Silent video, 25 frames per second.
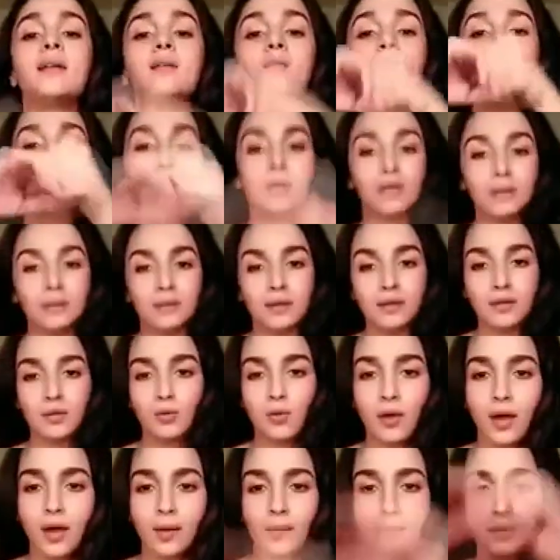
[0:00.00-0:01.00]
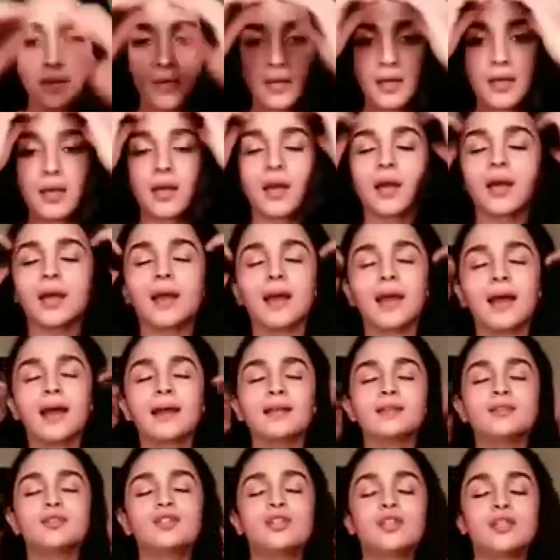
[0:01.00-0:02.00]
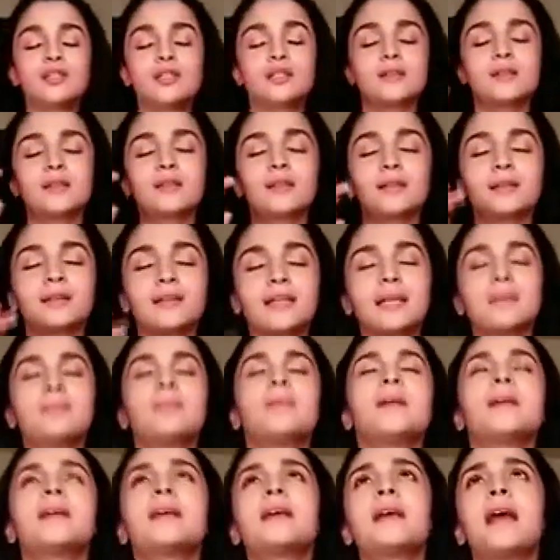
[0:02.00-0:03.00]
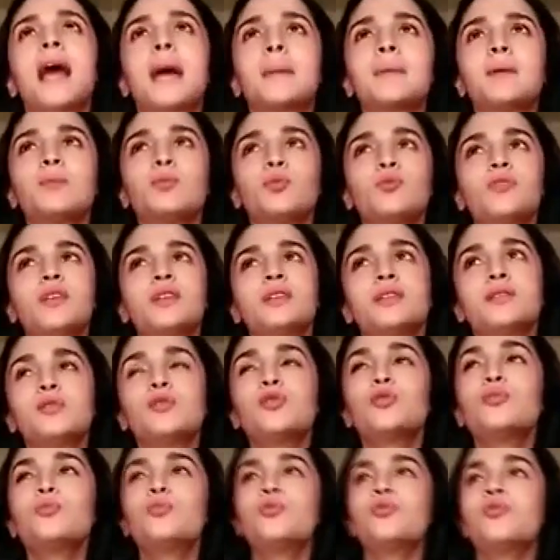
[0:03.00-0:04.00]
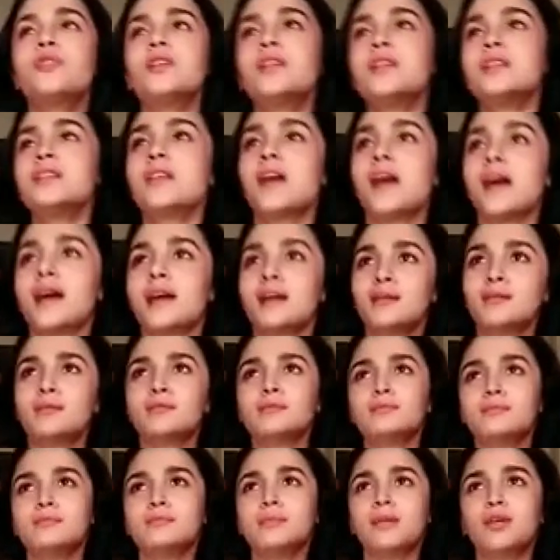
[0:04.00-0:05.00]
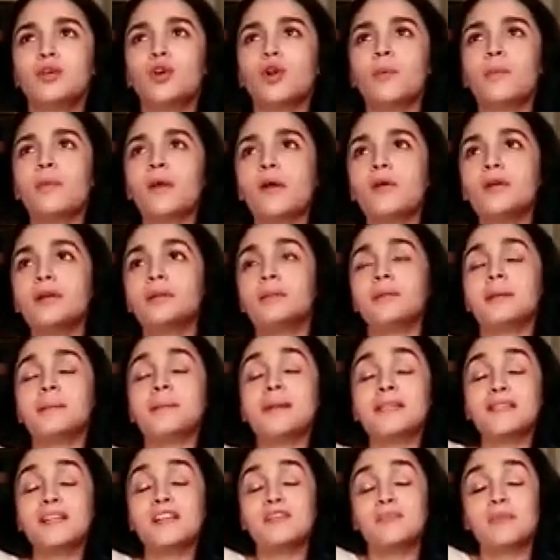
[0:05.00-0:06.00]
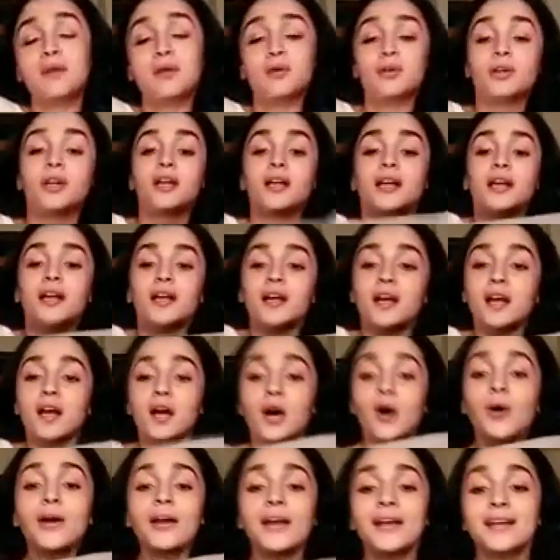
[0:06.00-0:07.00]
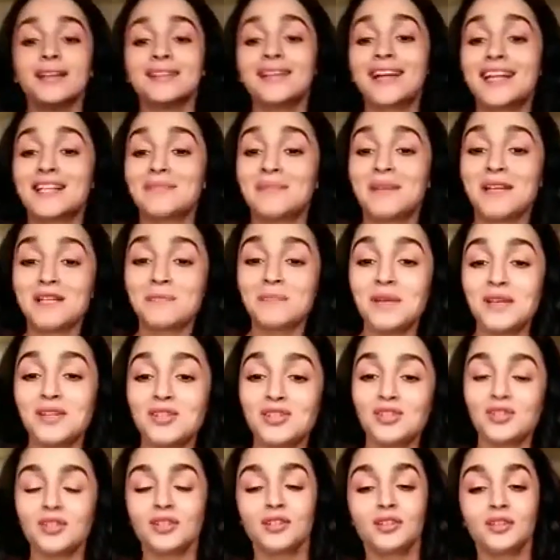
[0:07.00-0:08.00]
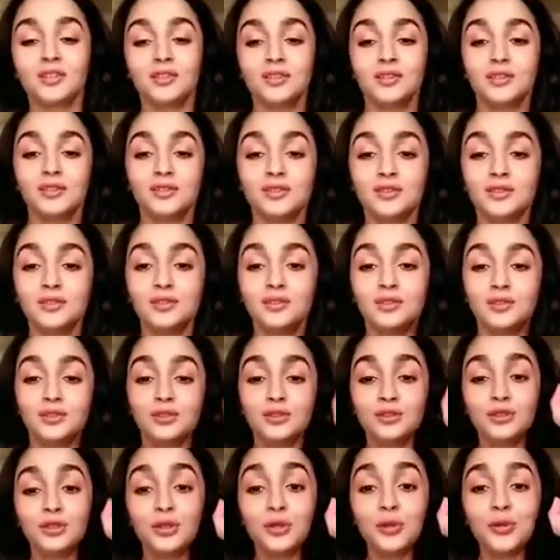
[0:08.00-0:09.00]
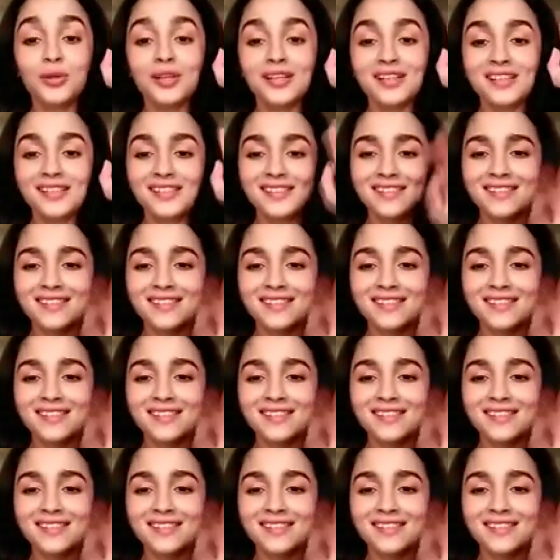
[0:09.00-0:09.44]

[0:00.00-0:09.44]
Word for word: and only make you happy, and just keep making happy movies and good movies and make you all proud and make myself proud. Okay, that's my speech. Toodles.